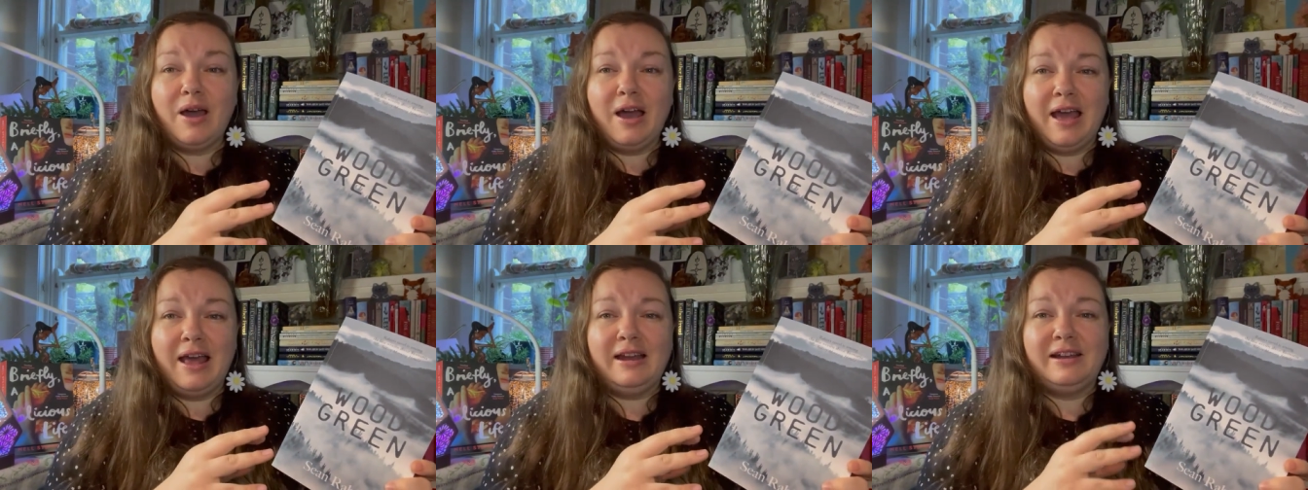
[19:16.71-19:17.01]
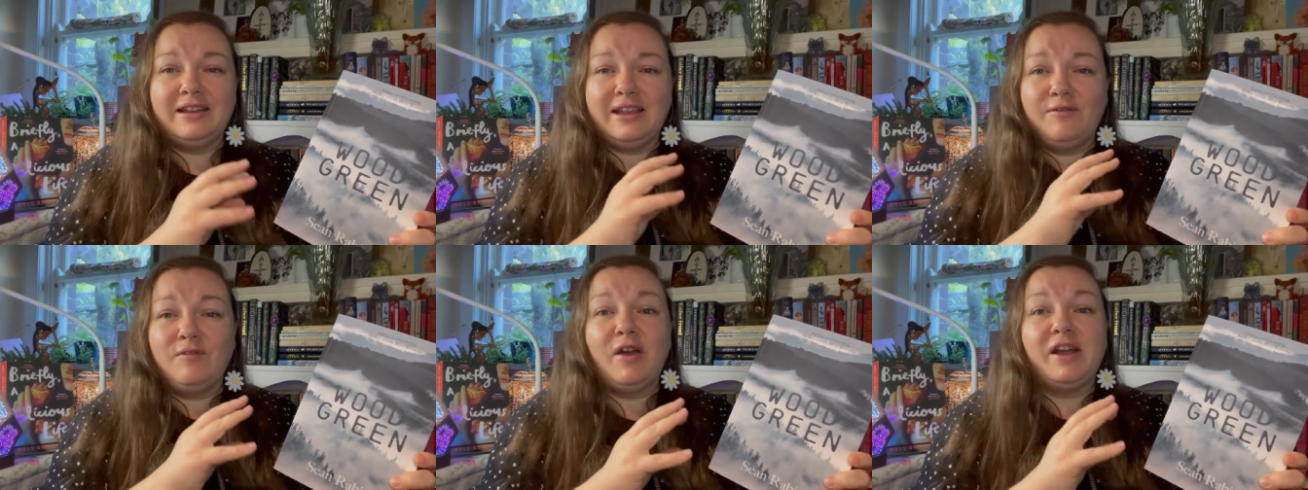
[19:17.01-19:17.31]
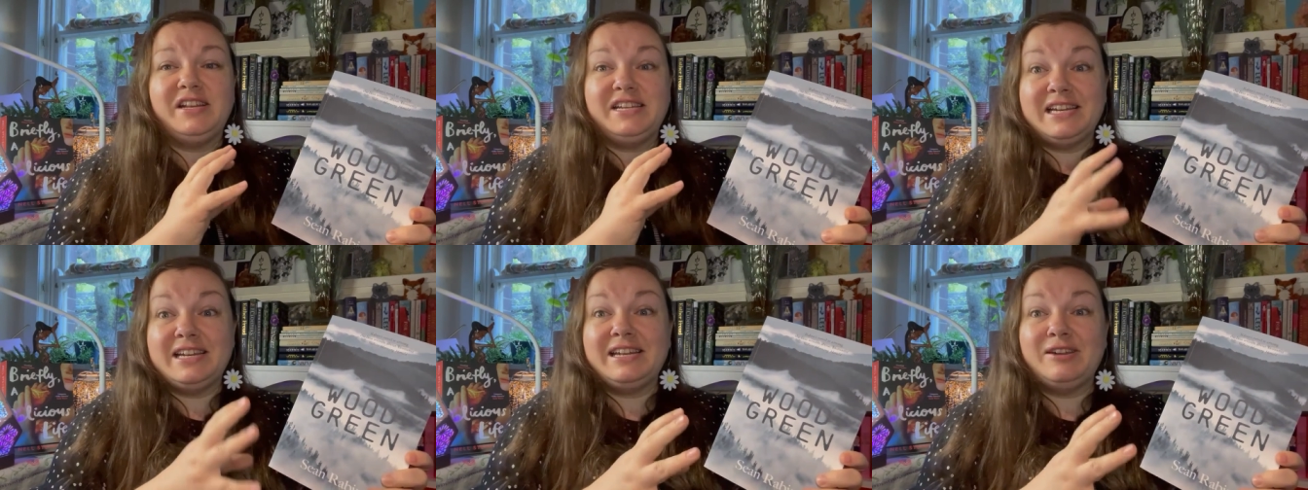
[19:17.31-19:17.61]
and if
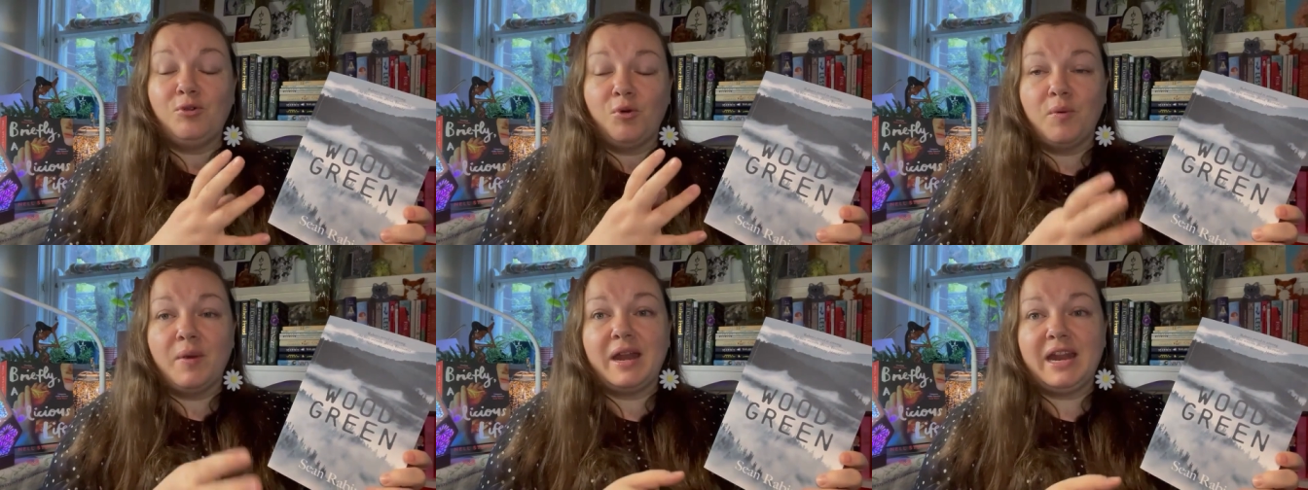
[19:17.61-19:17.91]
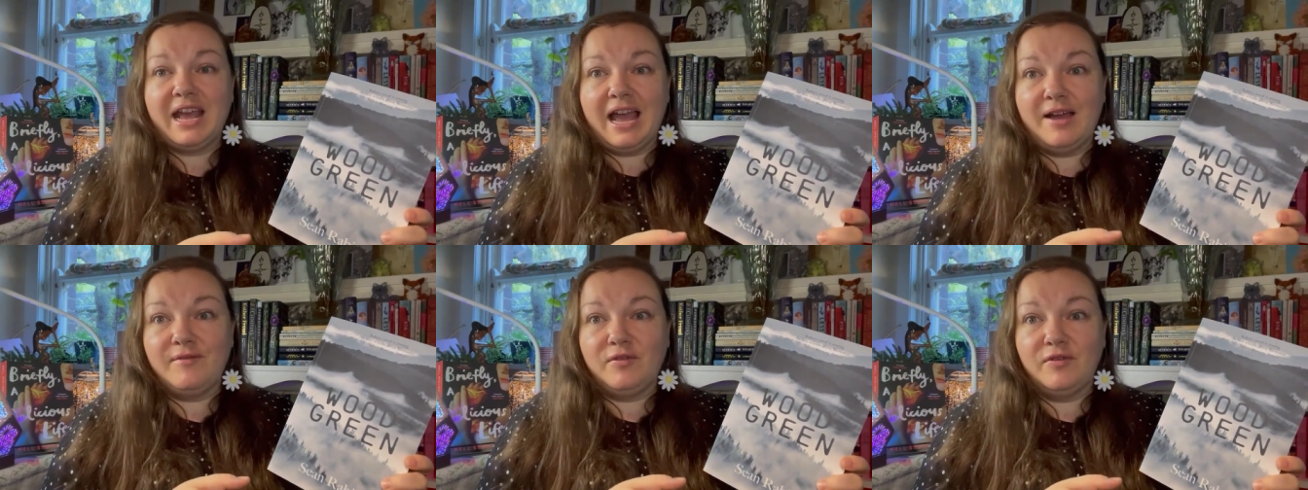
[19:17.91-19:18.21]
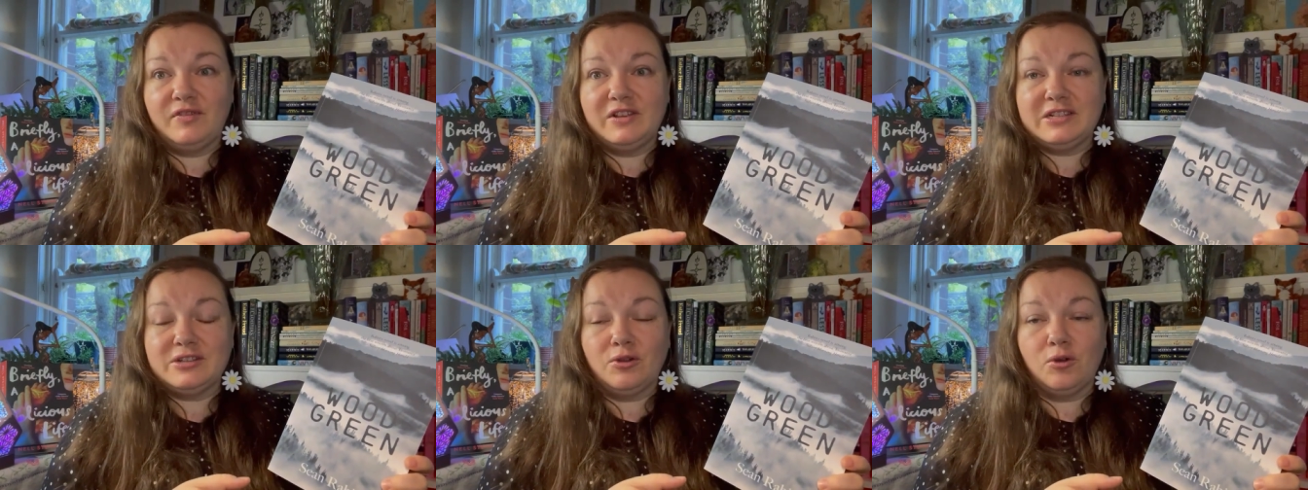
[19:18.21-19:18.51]
I didn't already have a
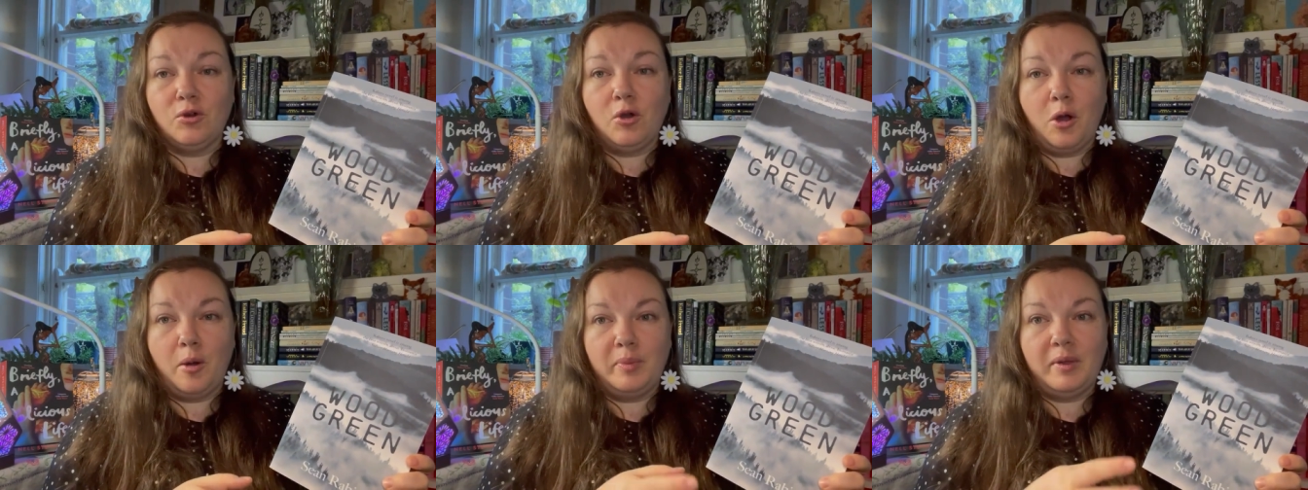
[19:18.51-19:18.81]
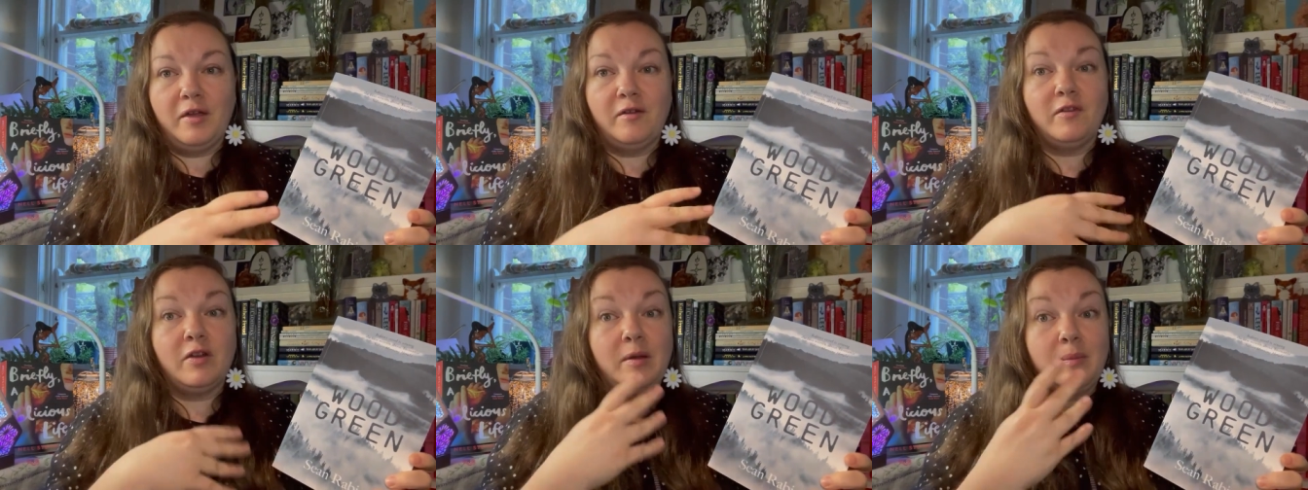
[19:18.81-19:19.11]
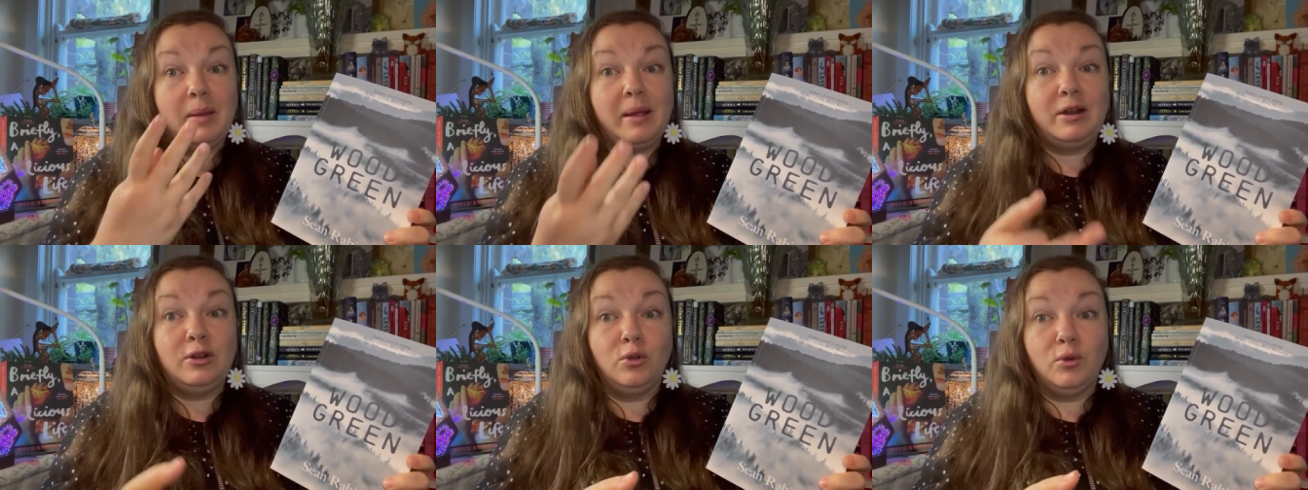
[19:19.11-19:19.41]
physical copy of it, I've
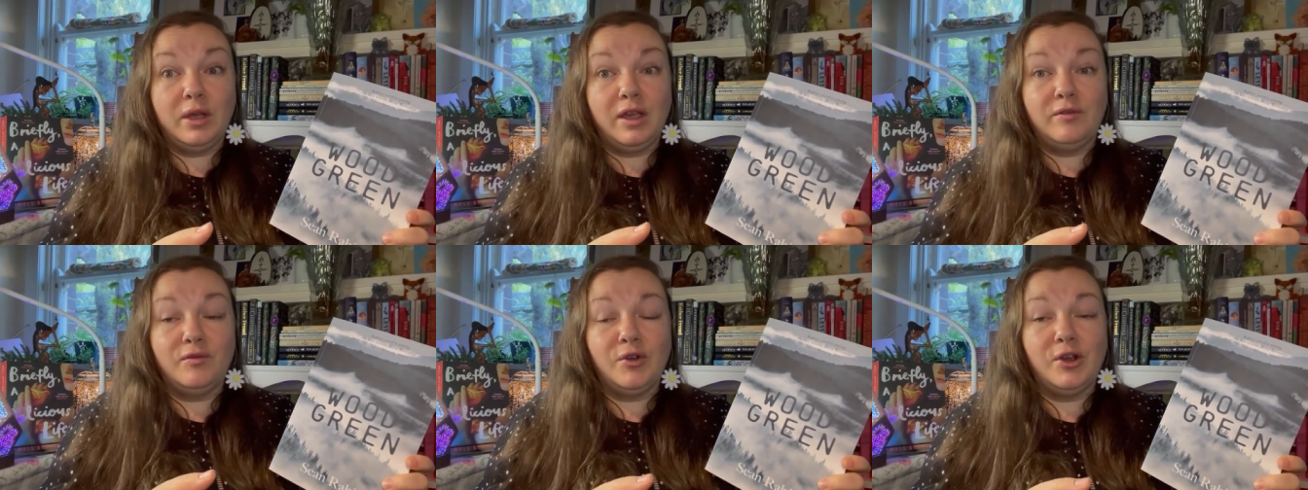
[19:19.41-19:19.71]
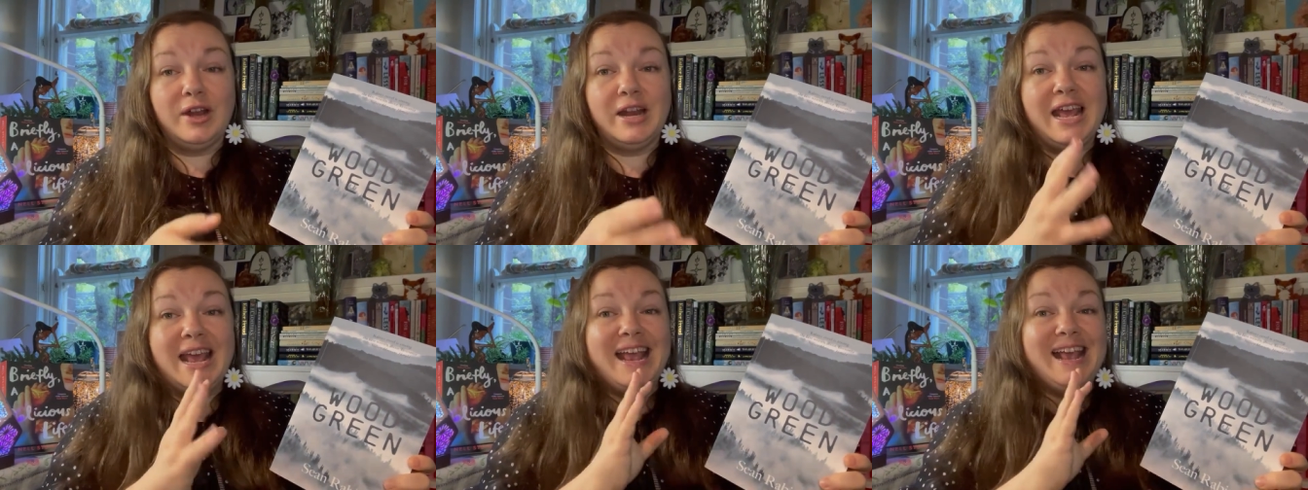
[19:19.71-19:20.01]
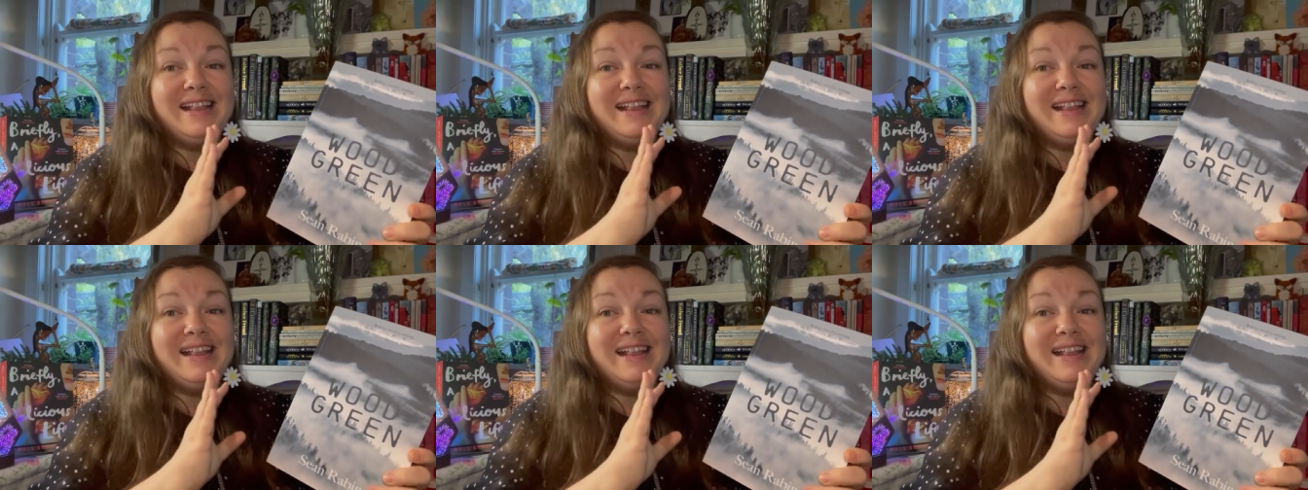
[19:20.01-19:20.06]
been looking for it.